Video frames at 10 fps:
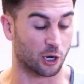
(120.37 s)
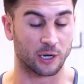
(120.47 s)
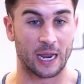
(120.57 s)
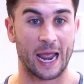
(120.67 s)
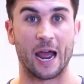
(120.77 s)
on
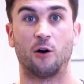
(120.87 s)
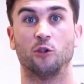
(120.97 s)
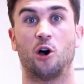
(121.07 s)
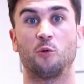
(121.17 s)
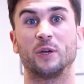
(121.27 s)
how
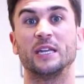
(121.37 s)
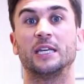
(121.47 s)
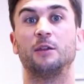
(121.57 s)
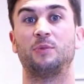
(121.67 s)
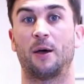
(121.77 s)
long we can
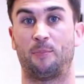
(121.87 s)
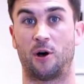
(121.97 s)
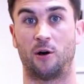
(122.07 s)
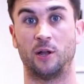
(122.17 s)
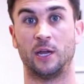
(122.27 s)
keep that
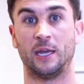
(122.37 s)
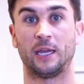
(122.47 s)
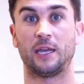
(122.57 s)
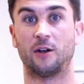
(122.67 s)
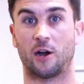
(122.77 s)
ball
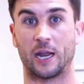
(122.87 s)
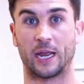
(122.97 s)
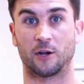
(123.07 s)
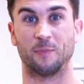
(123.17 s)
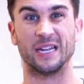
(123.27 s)
in our
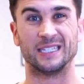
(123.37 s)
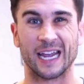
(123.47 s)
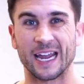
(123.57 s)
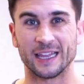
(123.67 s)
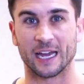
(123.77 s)
hand or
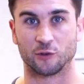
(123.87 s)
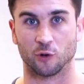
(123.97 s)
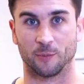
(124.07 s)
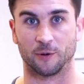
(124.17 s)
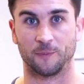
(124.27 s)
maintain that
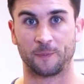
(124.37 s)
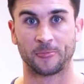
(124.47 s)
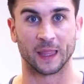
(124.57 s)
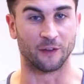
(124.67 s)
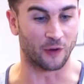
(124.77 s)
dribble.
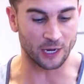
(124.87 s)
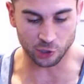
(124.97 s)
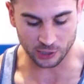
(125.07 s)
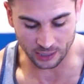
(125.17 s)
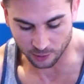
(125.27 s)
If I
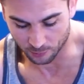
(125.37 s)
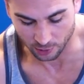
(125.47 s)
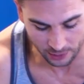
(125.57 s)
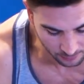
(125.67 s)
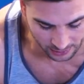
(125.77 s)
just let the ball
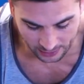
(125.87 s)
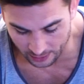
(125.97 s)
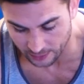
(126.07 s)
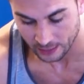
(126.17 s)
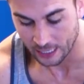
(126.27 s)
hit my
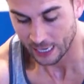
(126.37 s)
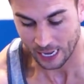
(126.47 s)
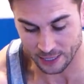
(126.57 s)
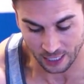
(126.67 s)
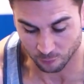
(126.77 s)
hand
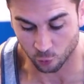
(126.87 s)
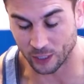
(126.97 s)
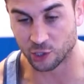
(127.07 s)
and then I'm quick